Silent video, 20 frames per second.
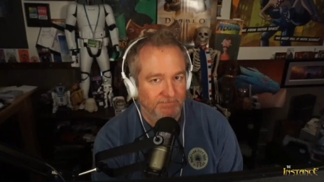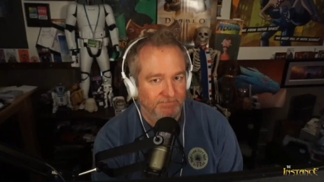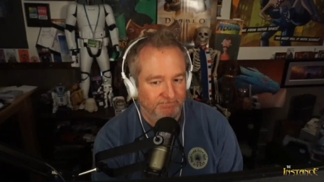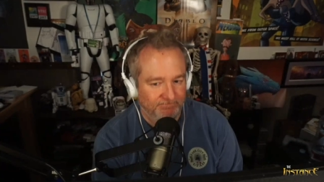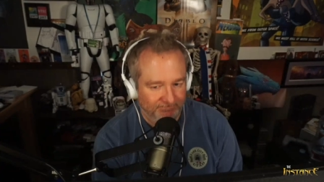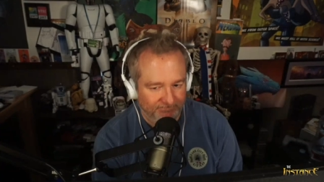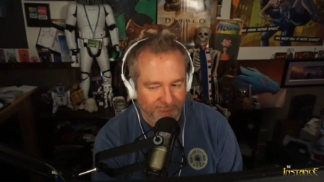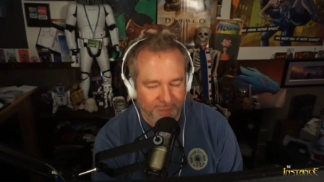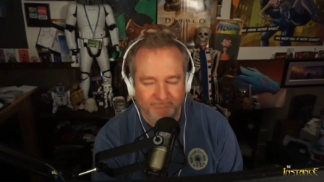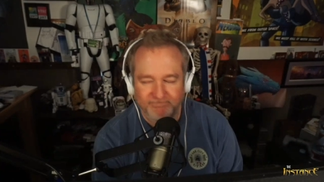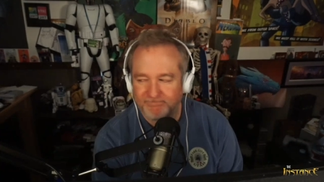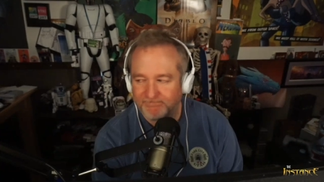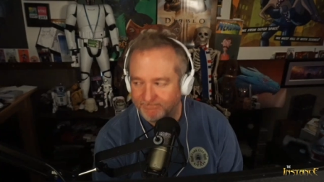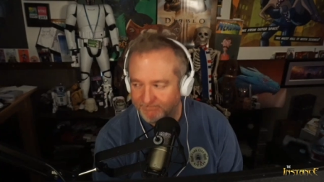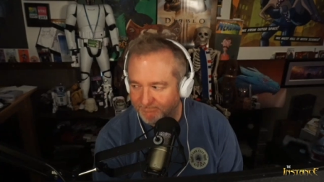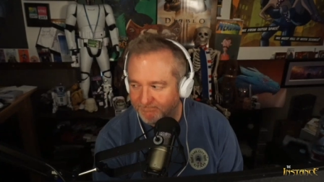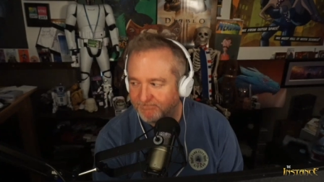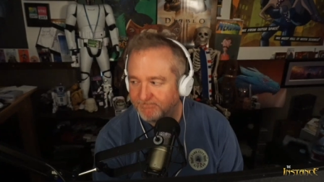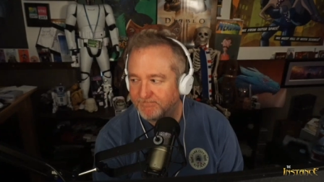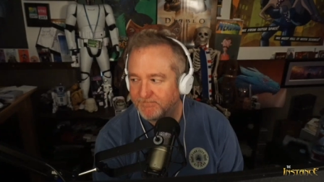nudity I've mm-hmm.
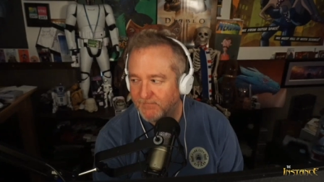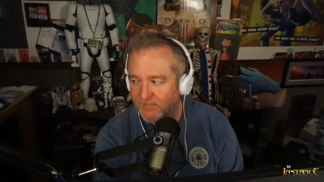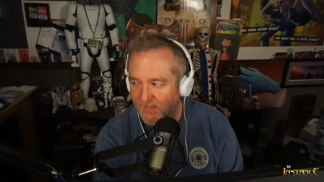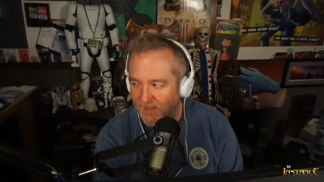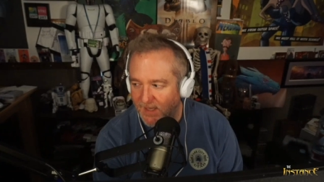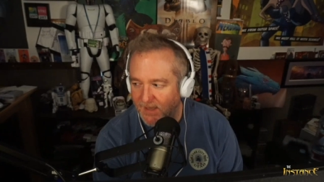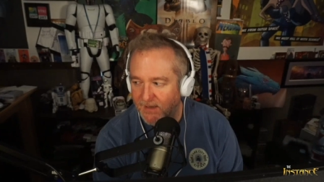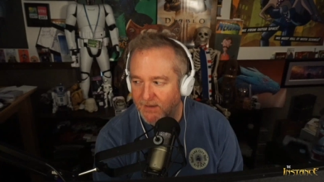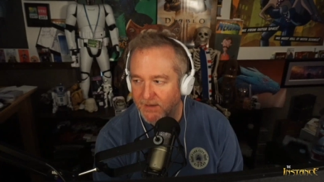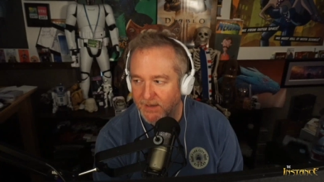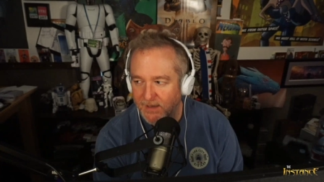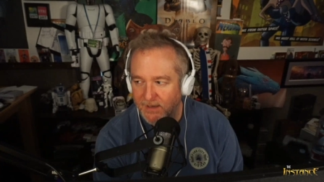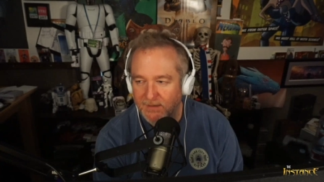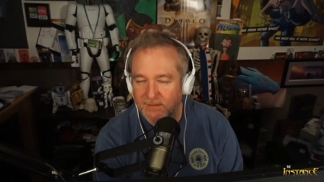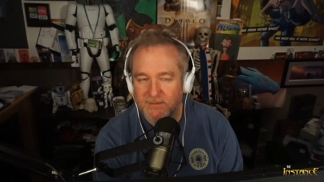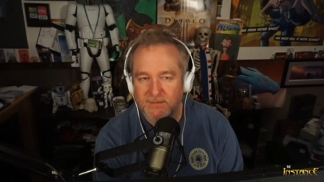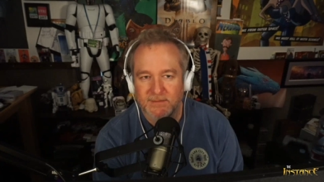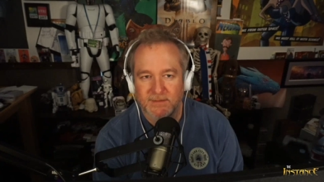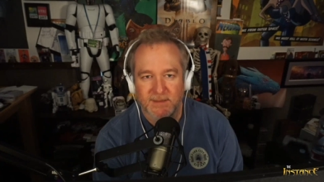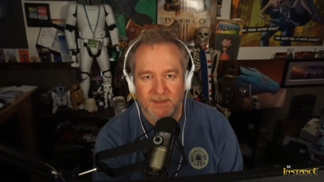ever experienced. Oh yeah.
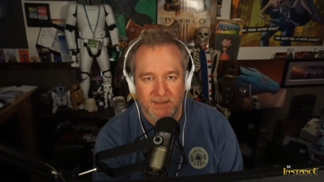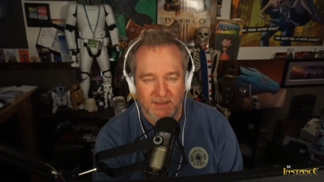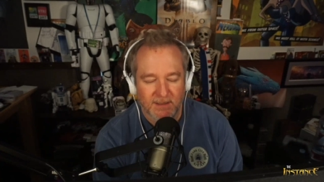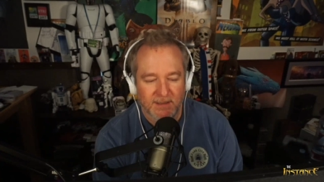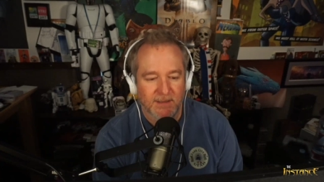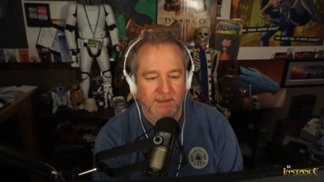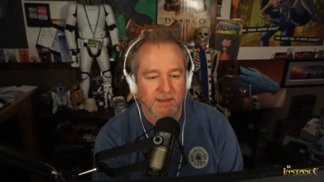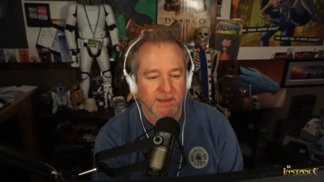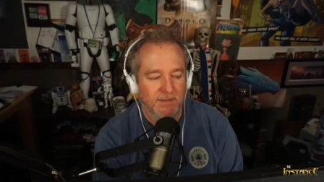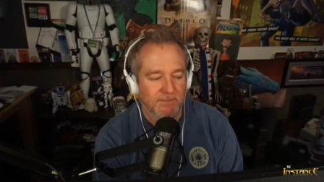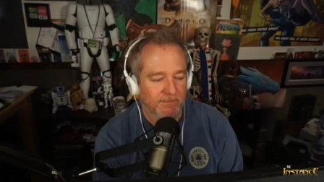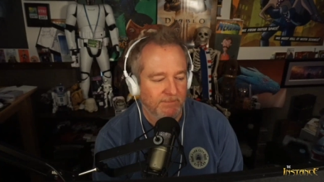Uh, yeah.